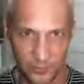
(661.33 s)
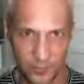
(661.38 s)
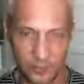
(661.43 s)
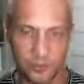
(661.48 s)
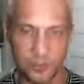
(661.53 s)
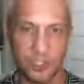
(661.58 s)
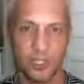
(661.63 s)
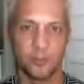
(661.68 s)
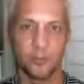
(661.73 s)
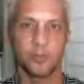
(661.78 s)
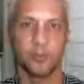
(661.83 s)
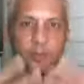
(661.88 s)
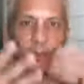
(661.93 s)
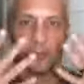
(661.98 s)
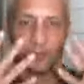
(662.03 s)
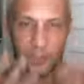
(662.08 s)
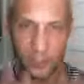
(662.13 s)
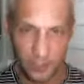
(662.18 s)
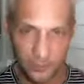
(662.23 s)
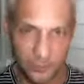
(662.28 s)
your temple
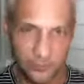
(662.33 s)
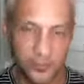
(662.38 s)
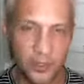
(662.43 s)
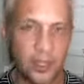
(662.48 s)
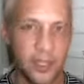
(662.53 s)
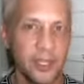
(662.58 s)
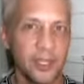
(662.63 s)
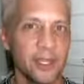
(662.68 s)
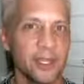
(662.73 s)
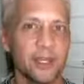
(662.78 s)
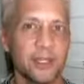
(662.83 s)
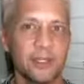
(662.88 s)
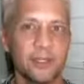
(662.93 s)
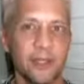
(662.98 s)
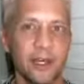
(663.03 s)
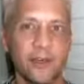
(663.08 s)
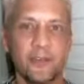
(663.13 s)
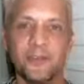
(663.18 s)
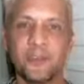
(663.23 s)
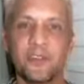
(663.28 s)
and
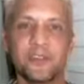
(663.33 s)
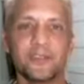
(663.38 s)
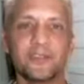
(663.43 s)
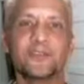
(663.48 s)
love this